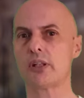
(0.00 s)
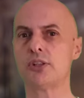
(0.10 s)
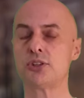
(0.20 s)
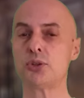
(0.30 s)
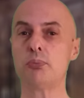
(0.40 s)

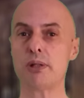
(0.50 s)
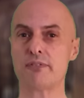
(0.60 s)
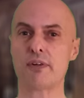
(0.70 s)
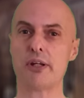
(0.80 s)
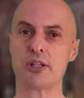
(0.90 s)
There's normally a
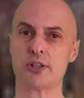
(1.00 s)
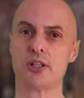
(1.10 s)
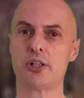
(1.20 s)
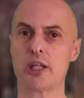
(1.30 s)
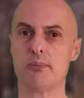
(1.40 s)
very good
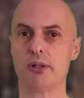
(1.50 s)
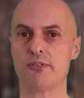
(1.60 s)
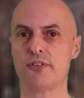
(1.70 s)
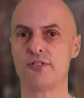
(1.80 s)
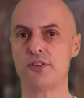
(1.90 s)
argument
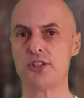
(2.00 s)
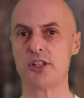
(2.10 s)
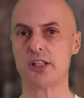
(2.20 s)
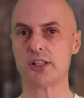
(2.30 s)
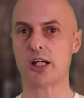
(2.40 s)
for fitting an